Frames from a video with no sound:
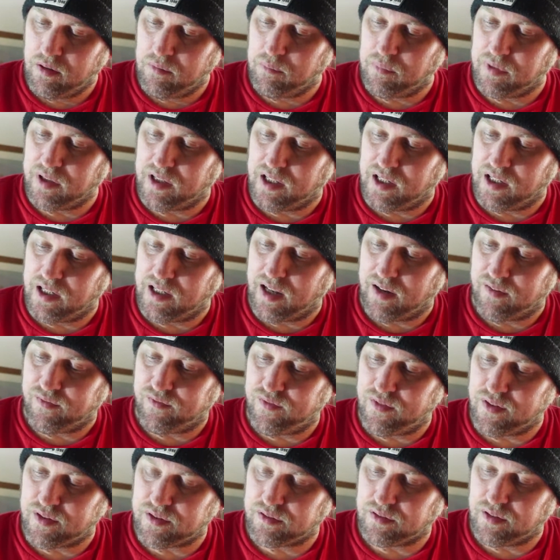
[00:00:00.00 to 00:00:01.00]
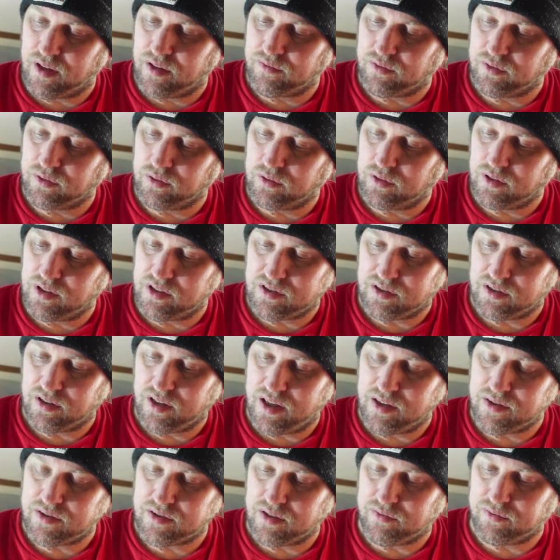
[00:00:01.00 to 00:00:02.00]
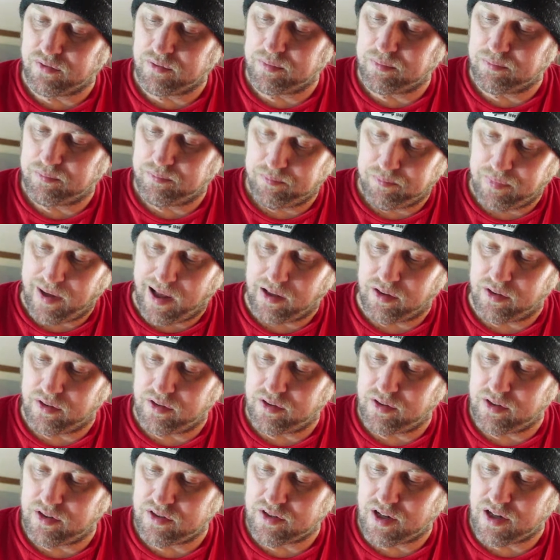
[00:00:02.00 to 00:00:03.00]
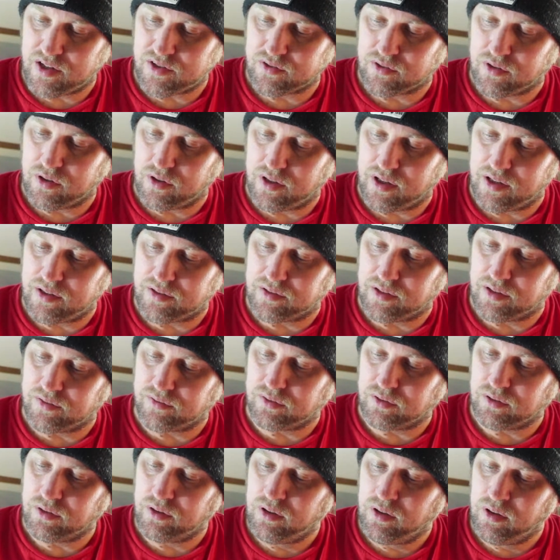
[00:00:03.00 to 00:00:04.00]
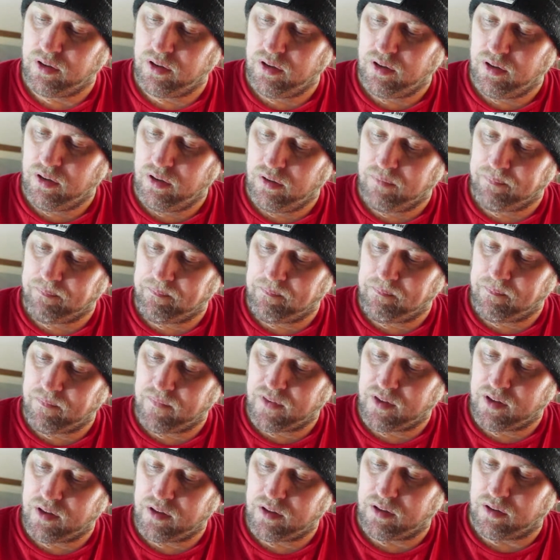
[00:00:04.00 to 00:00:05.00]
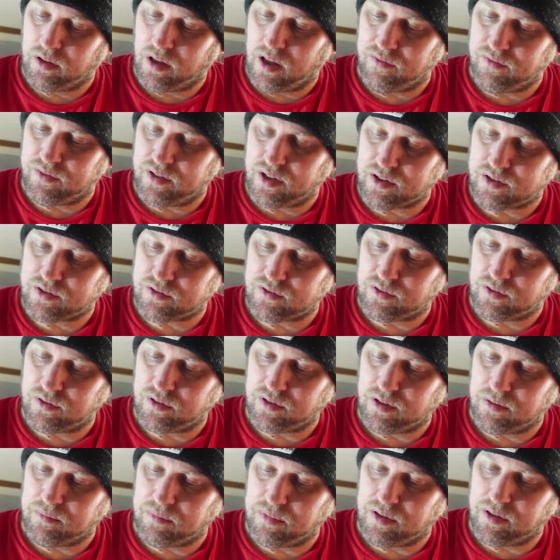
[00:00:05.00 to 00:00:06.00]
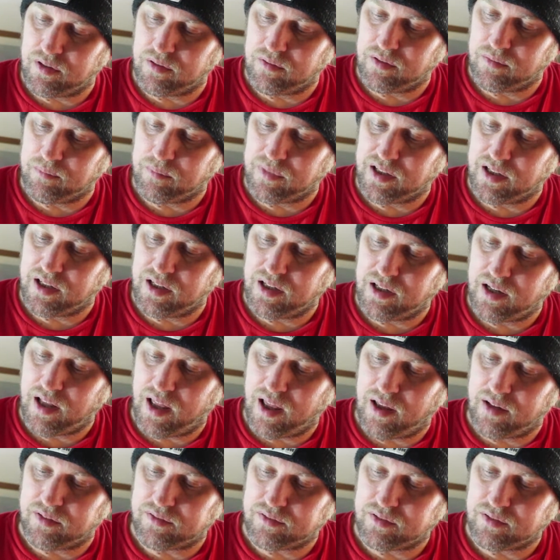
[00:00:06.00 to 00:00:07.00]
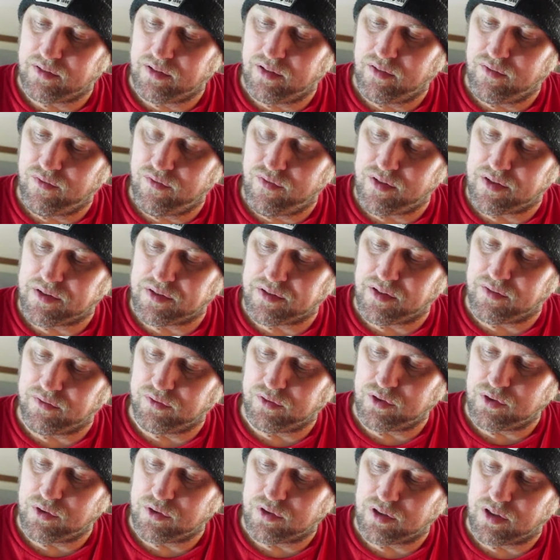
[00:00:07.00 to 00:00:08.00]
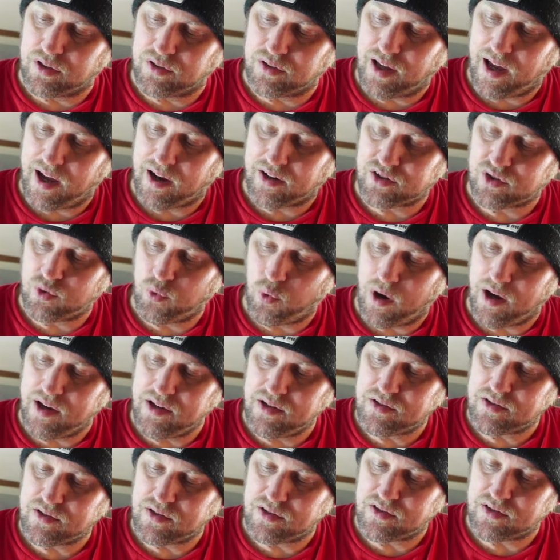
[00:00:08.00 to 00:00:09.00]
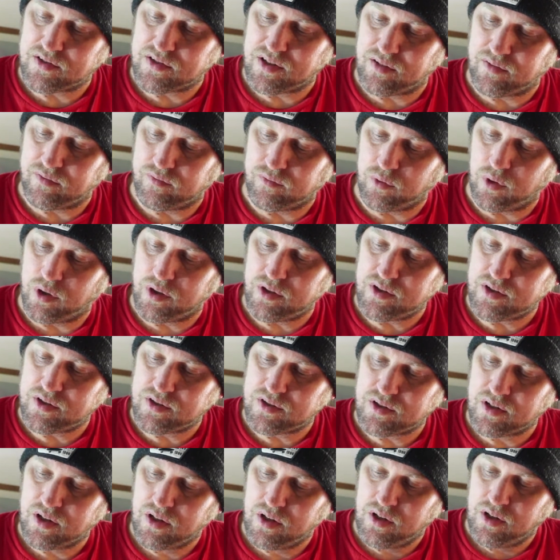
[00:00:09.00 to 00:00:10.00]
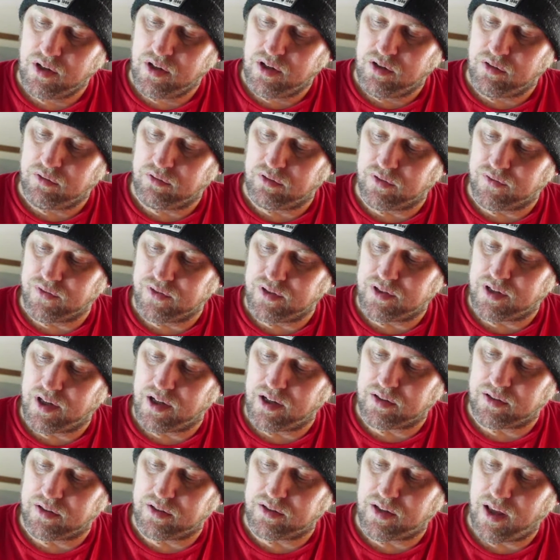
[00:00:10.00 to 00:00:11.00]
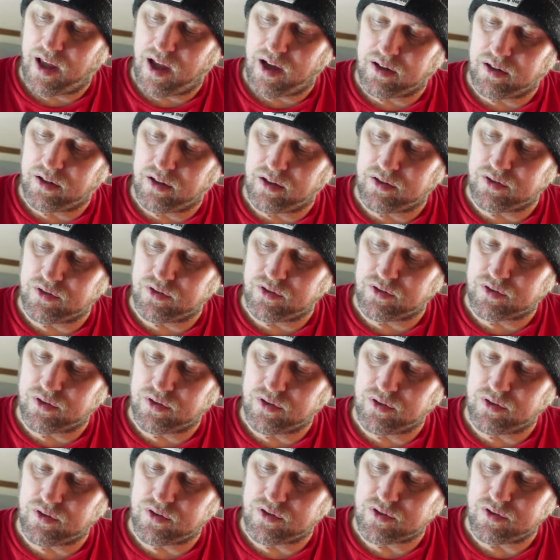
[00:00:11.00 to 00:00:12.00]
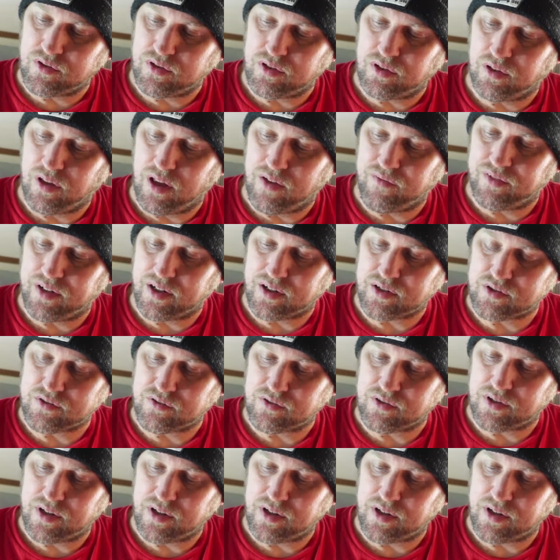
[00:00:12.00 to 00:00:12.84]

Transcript: Beginning at 5th level, he's an 8th level paladin. These guys are all 8th level. He'll have an extra. Beginning at 5th level, you can attack twice instead of once. Whenever you take the attack on your turn, so he'll have an extra